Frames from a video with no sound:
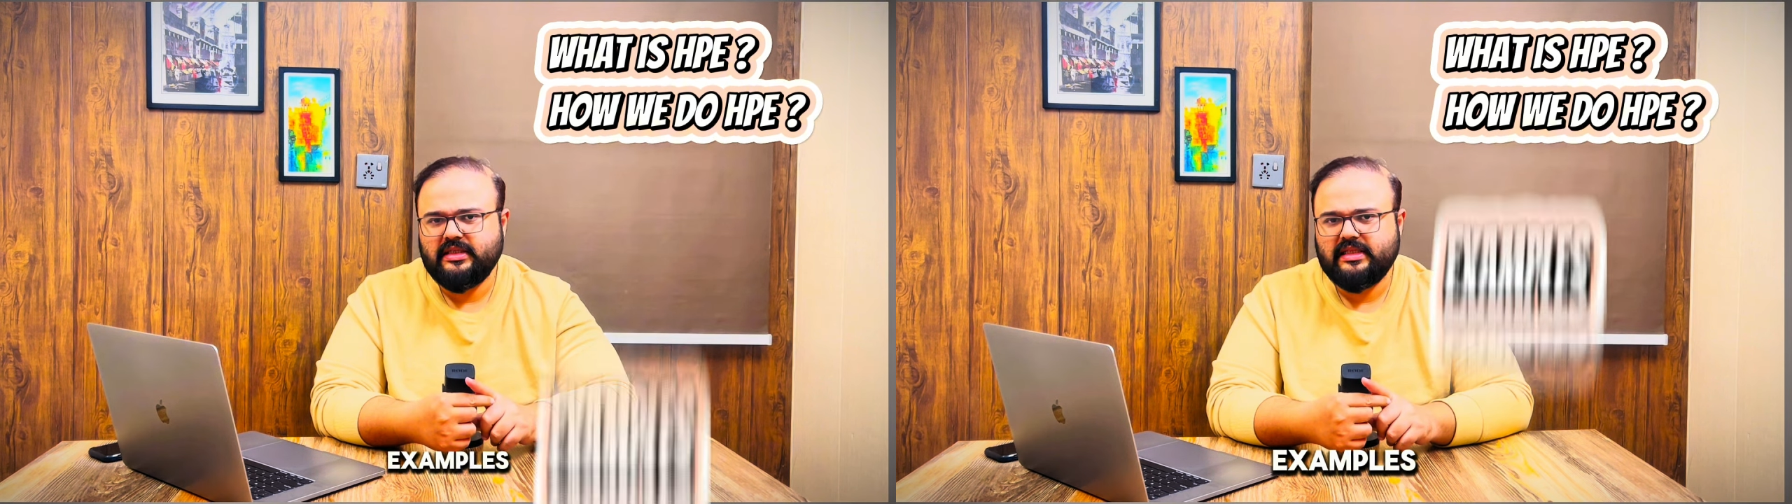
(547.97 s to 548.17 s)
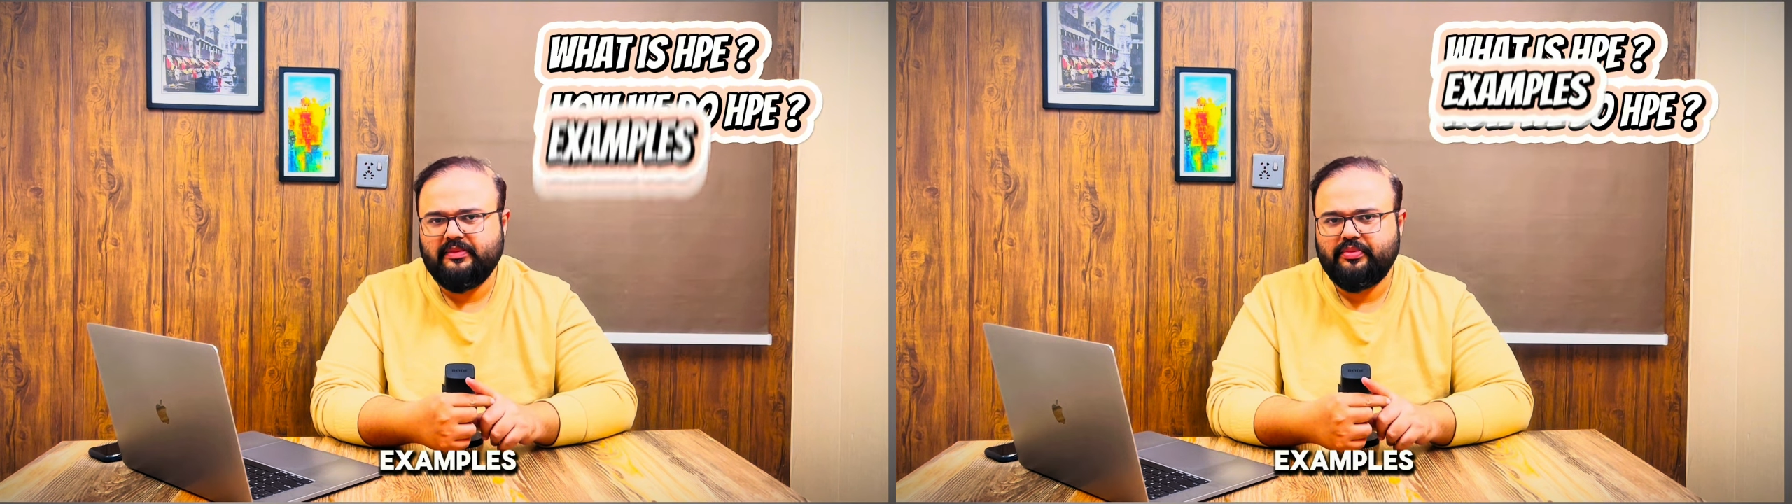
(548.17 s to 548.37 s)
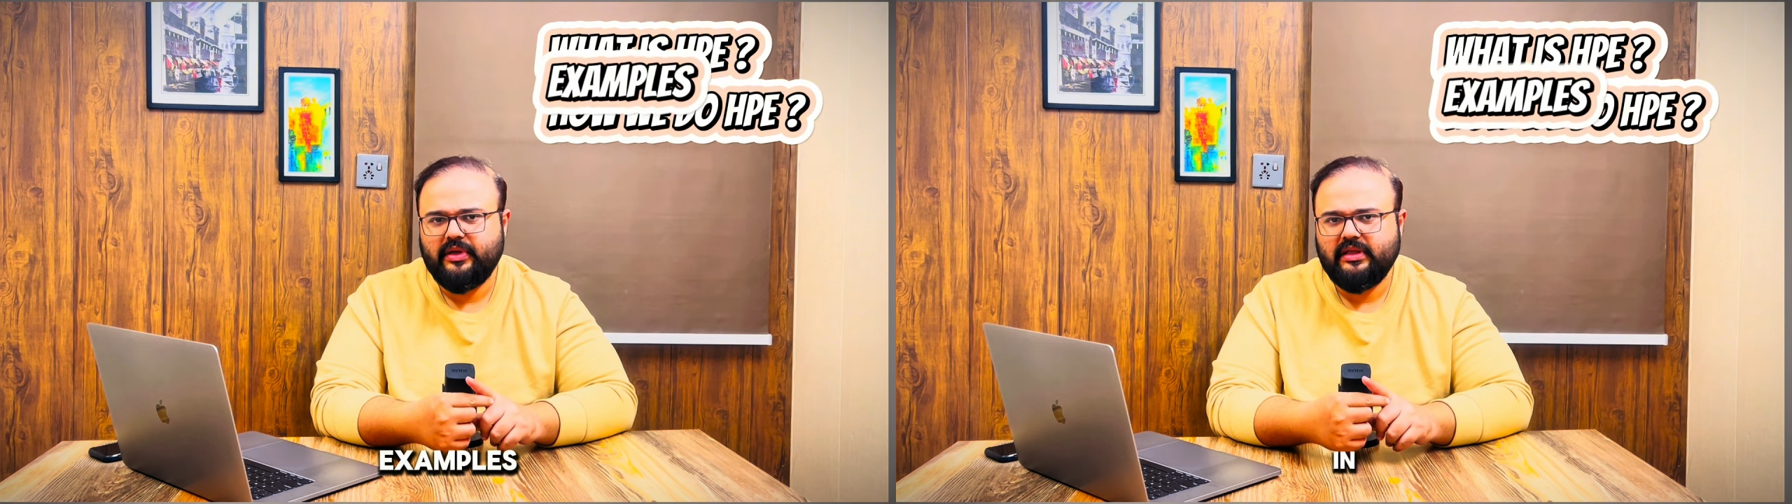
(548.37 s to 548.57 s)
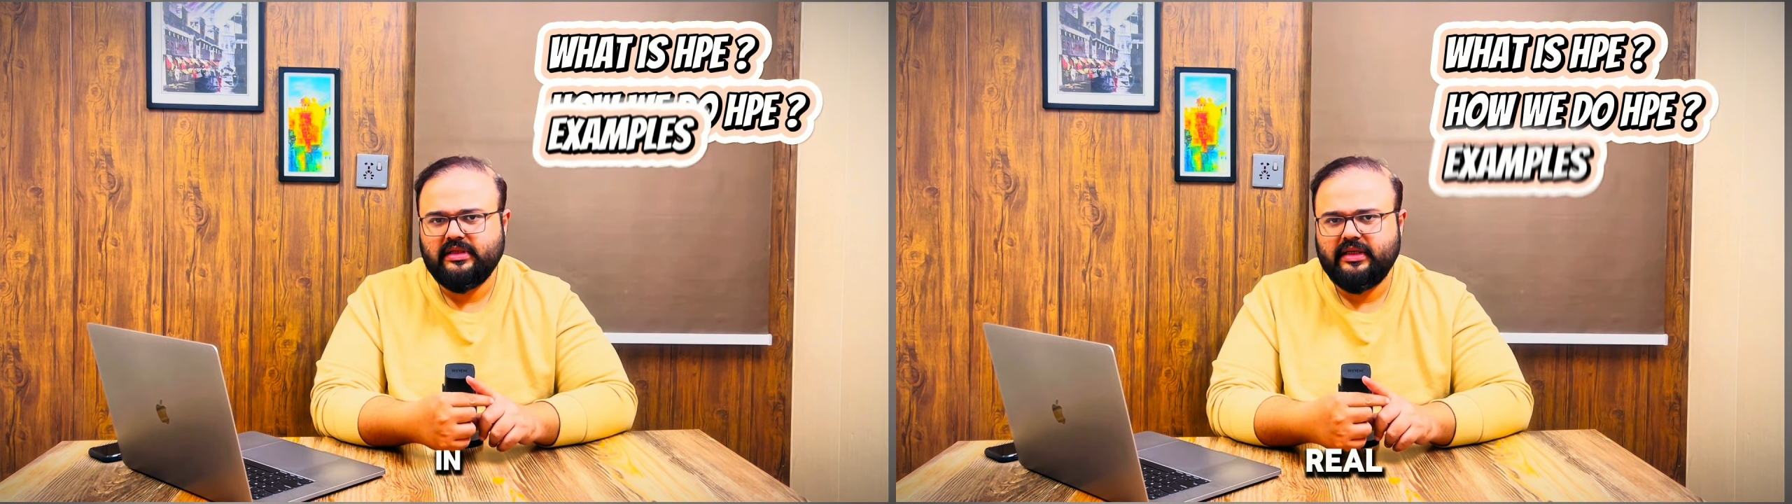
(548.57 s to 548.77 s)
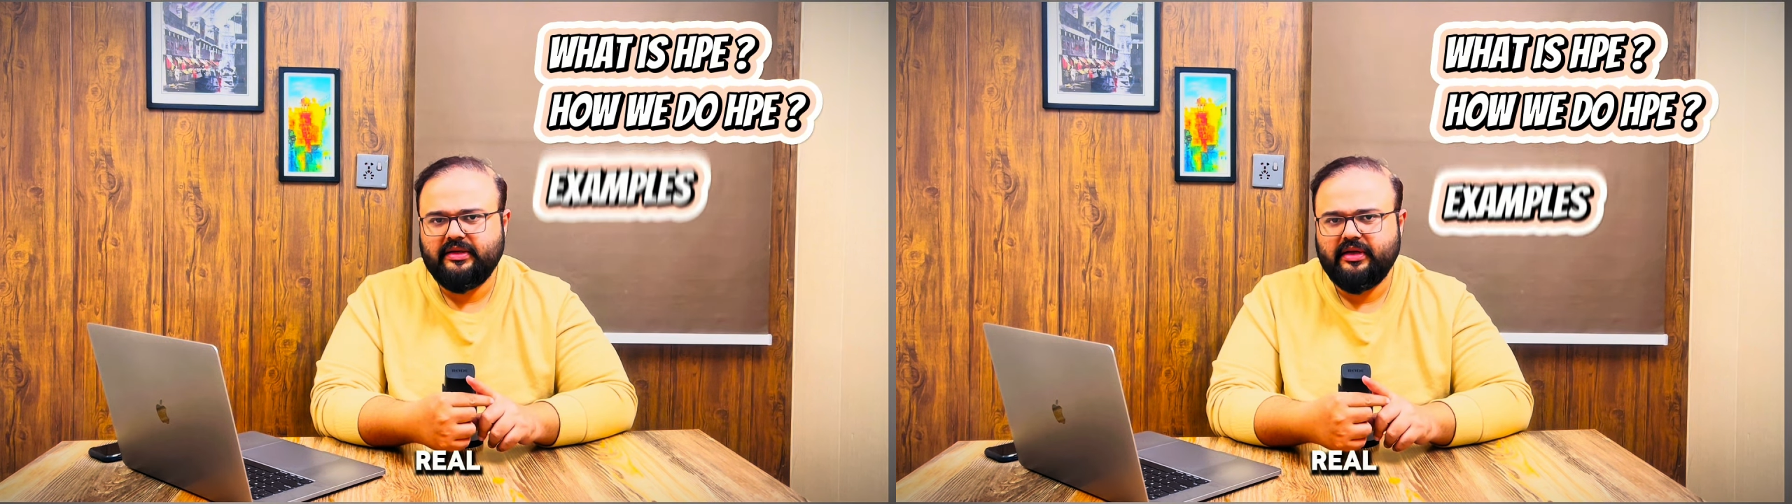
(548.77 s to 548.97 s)
examples
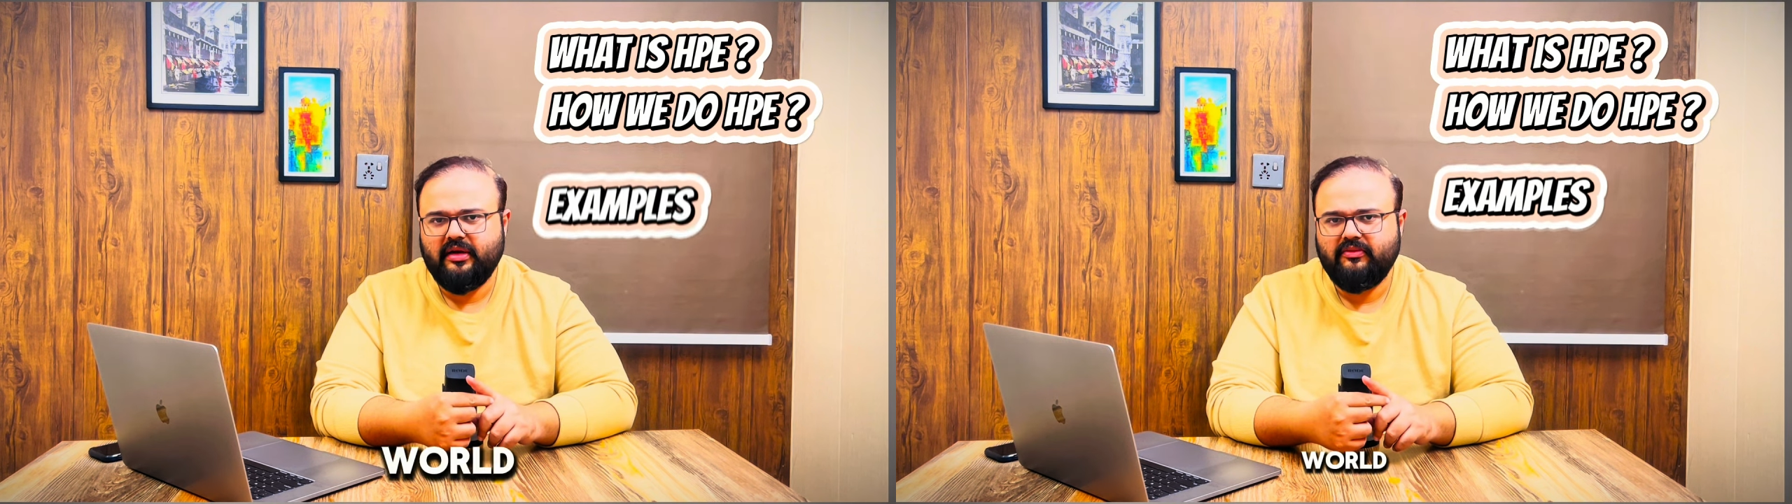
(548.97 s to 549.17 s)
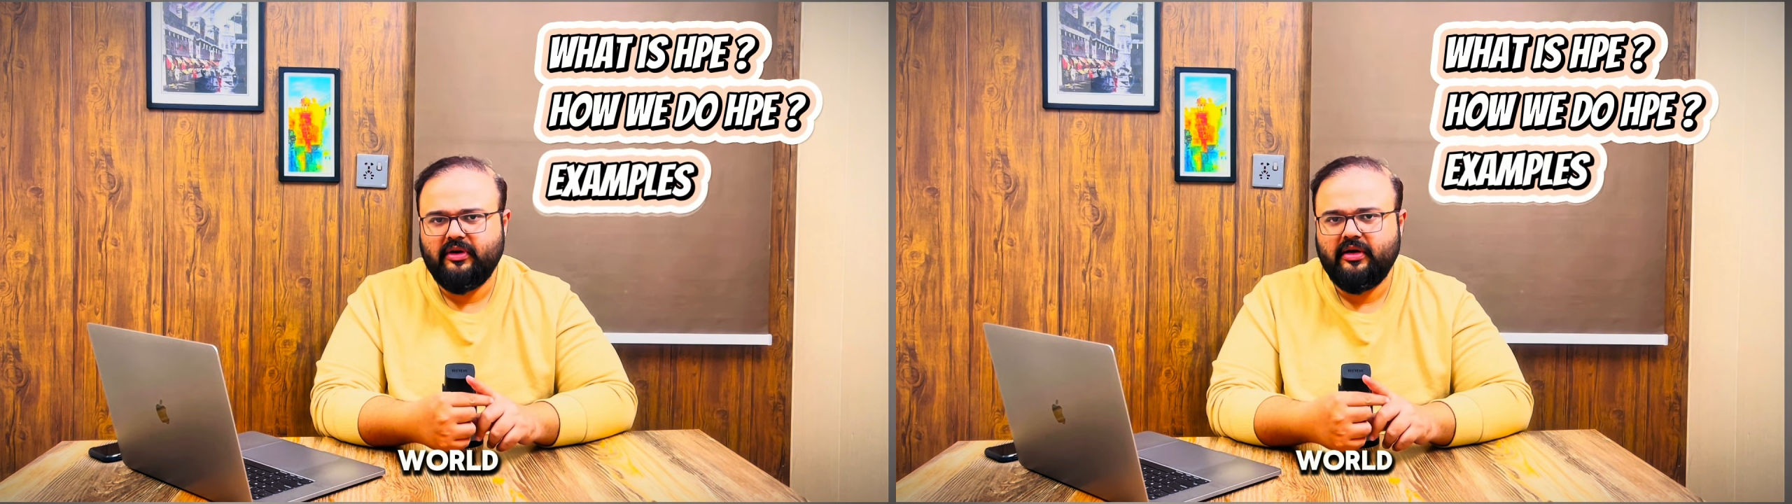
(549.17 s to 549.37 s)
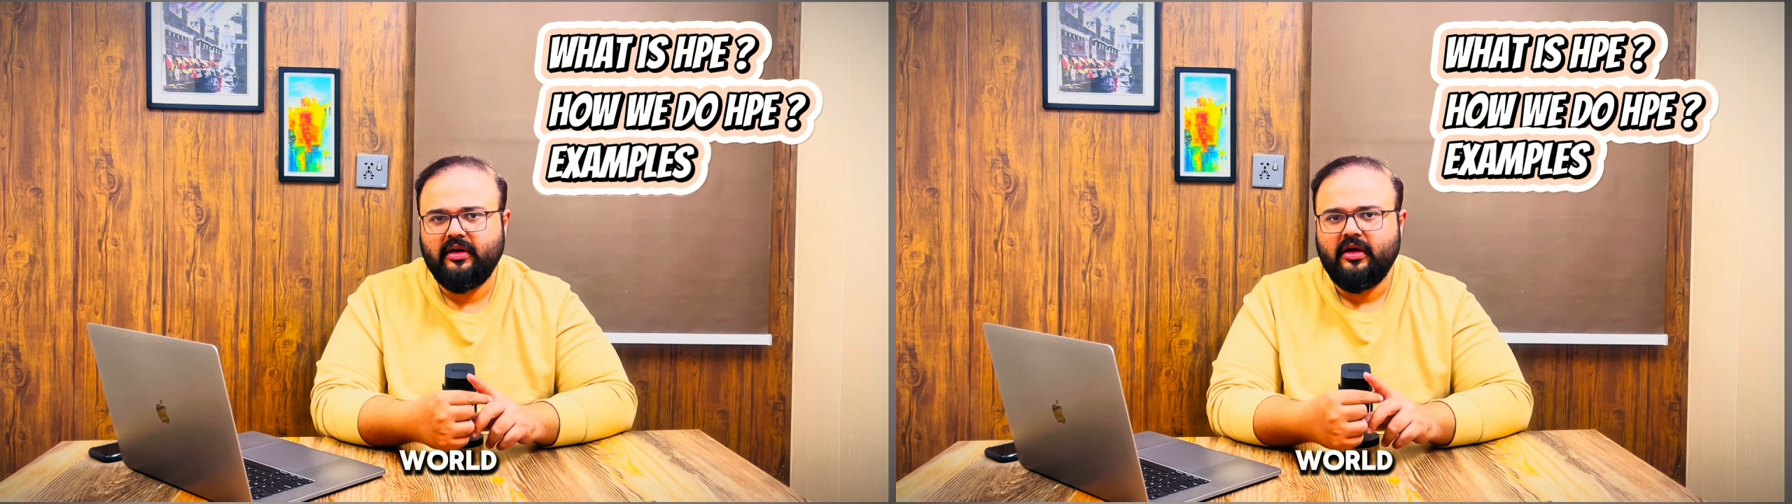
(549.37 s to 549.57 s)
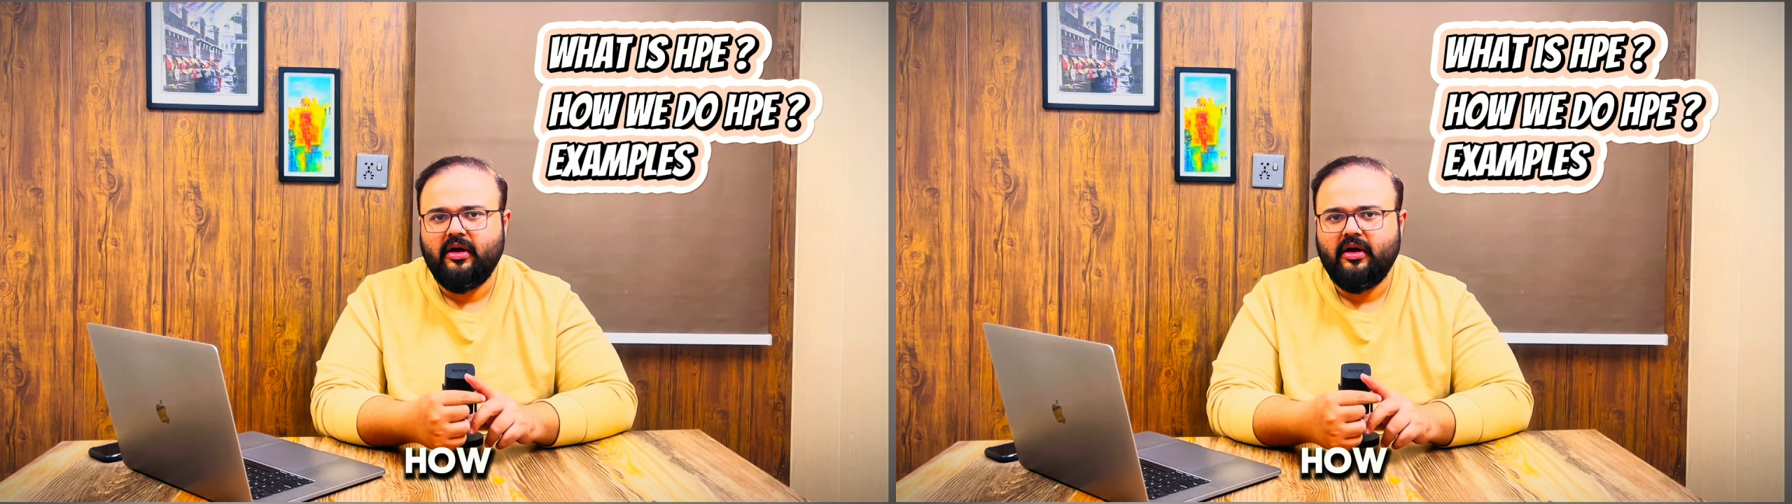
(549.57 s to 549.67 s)
in real world,